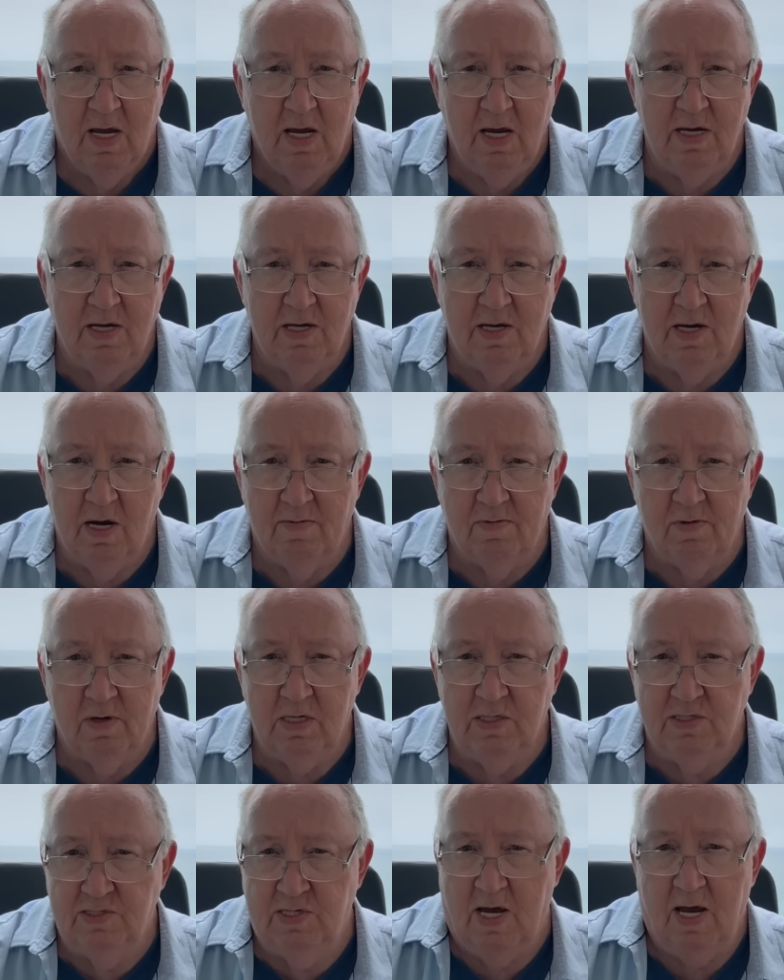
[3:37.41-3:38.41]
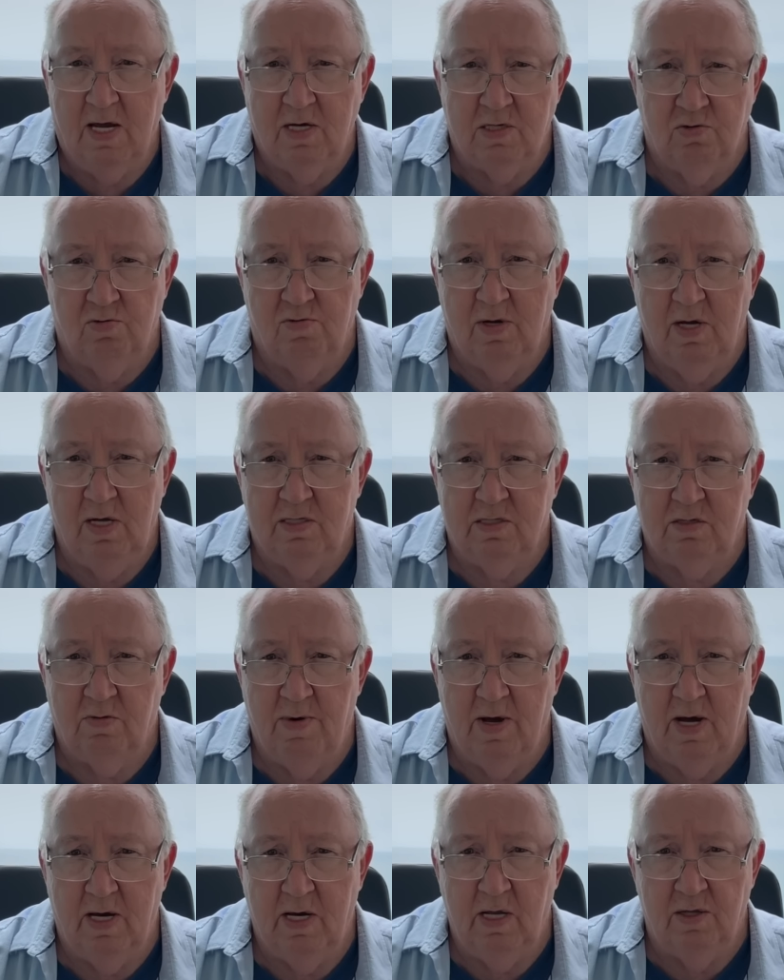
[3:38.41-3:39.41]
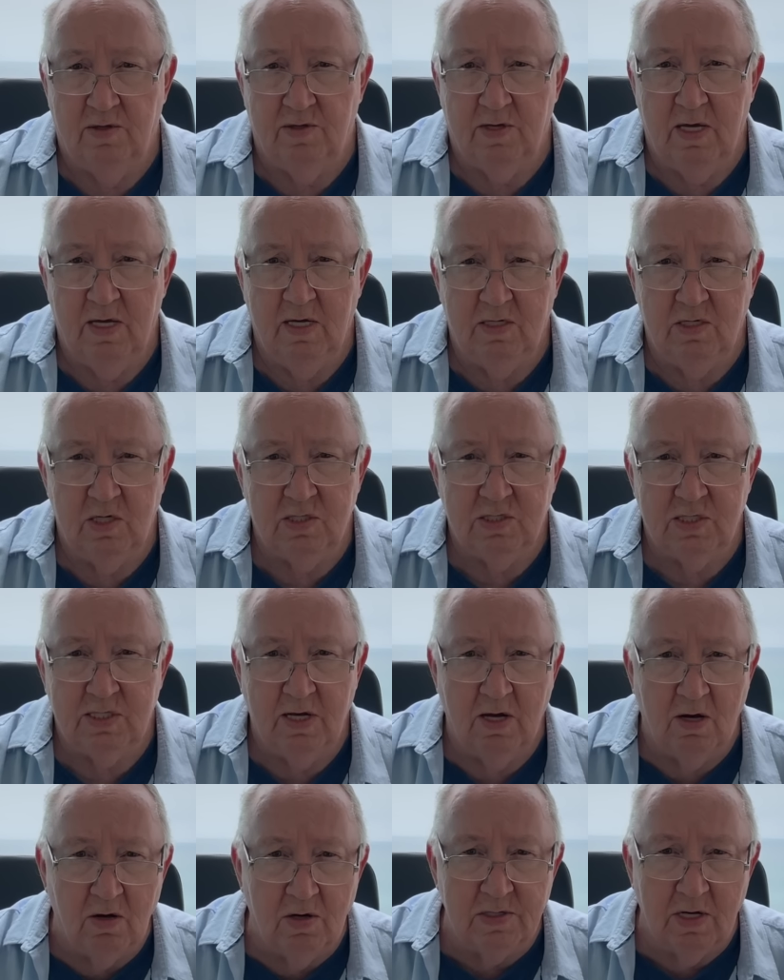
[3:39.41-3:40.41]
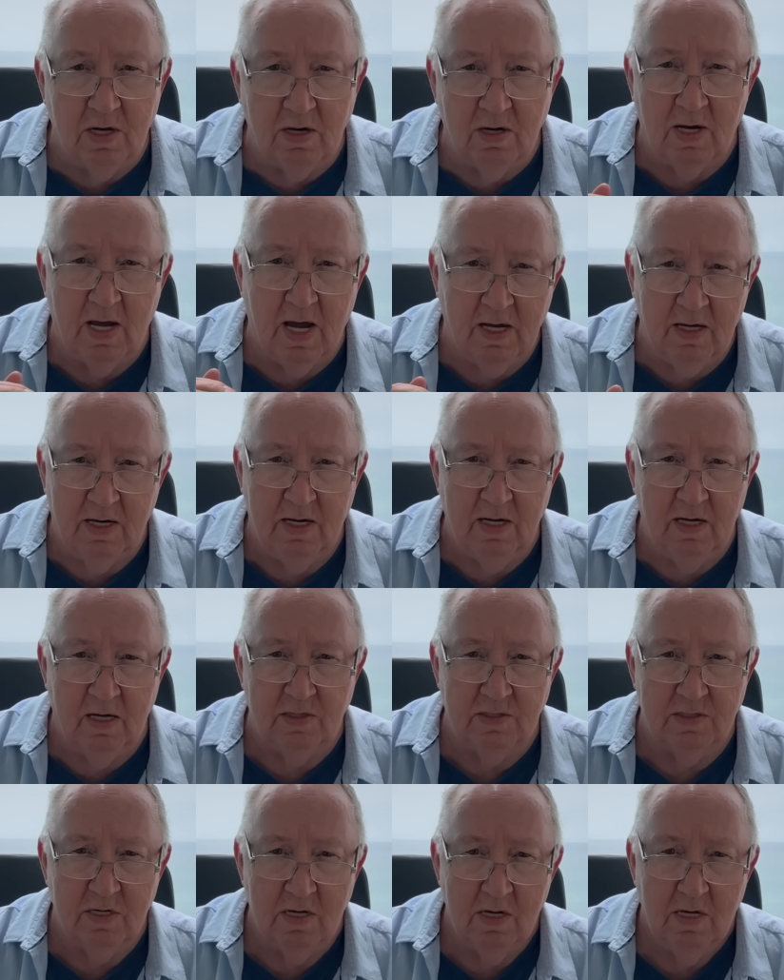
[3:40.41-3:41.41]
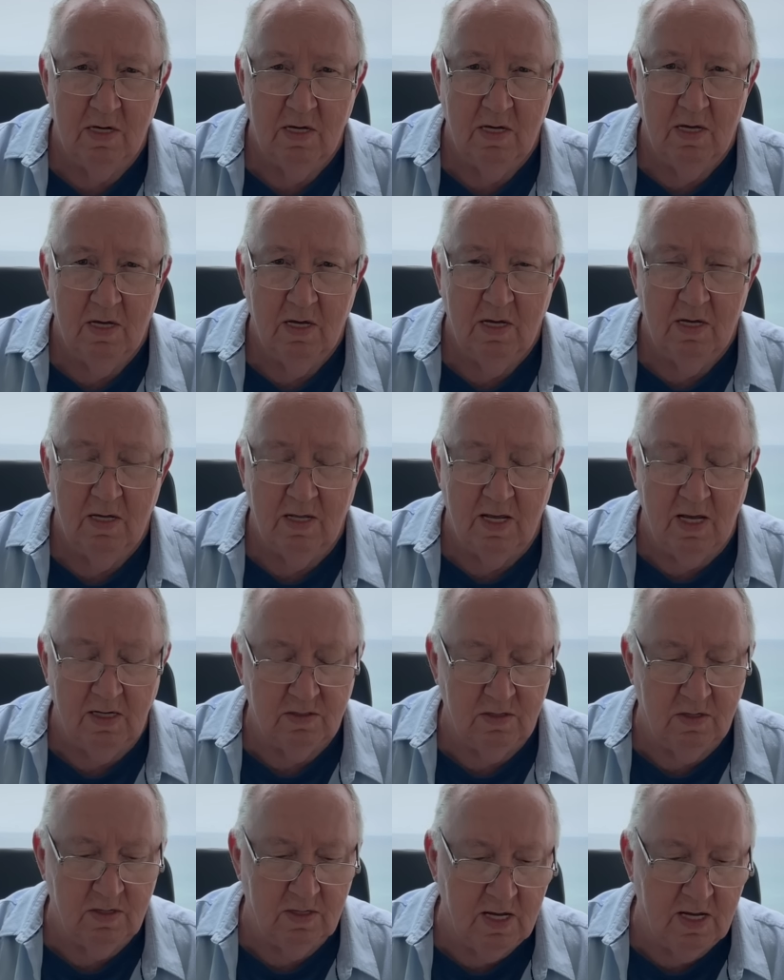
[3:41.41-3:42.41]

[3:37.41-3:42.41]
He never exaggerates about anything. He just tells it like it is. That's